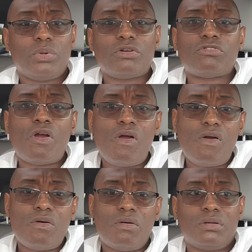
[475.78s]
we're
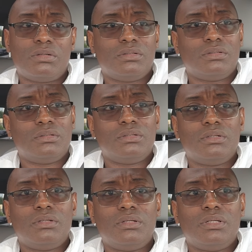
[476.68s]
wrong.
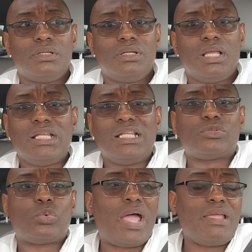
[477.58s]
And
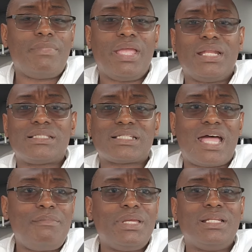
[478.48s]
this white man is
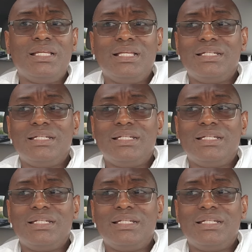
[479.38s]
coming